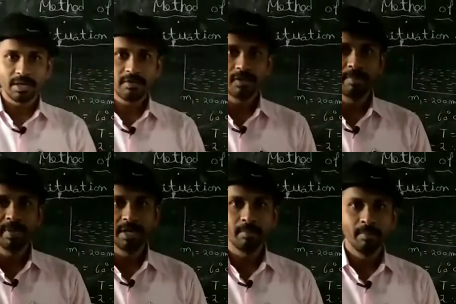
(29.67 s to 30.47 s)

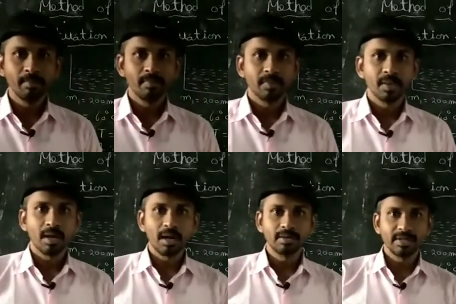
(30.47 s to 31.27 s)
equilibrium,
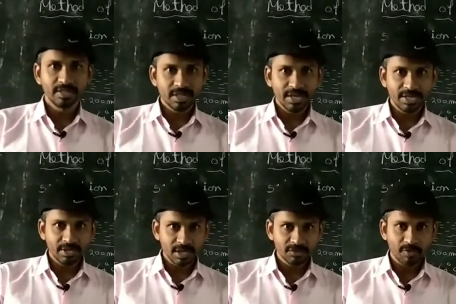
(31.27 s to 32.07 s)
and there is a heat
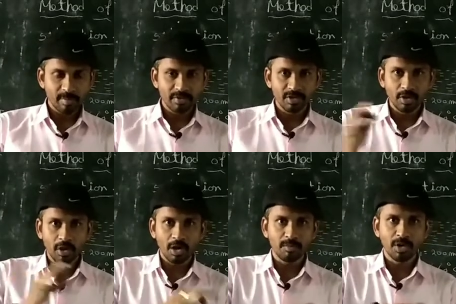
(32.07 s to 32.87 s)
transfer between the
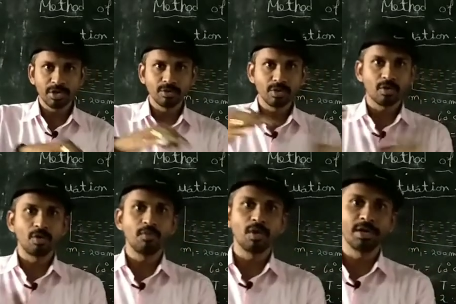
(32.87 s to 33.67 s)
hot body to the
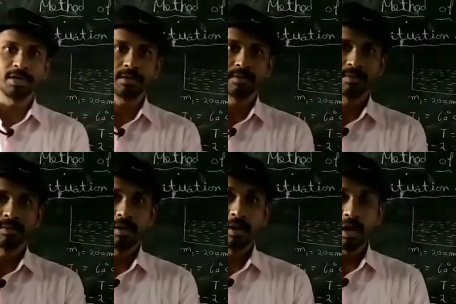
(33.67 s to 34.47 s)
cold body
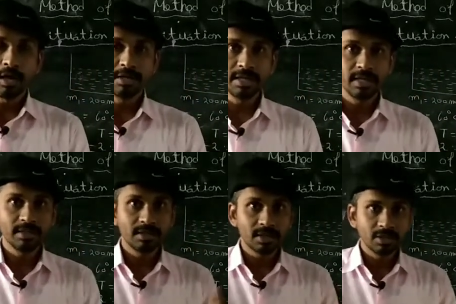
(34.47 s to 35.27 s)
until
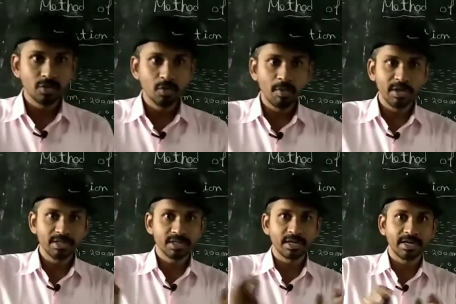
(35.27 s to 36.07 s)
that two
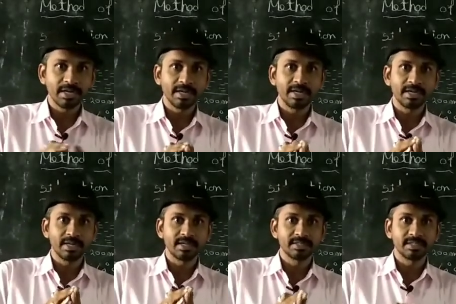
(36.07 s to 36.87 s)
bodies are attained
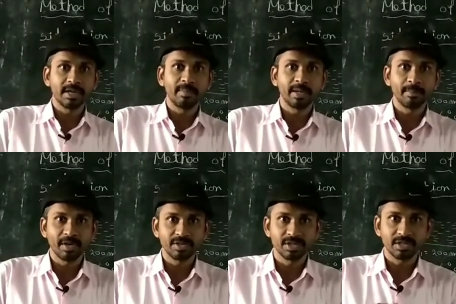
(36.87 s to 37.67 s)
at same
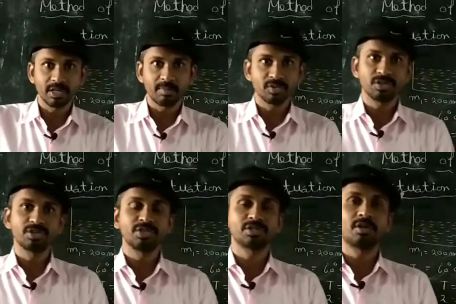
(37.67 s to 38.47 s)
temperature. That
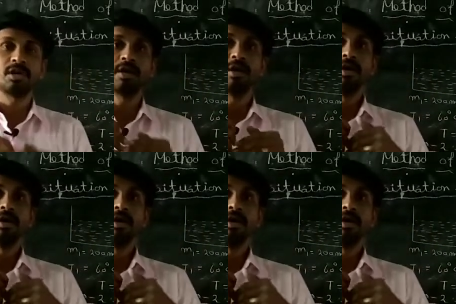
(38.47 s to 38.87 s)
position is called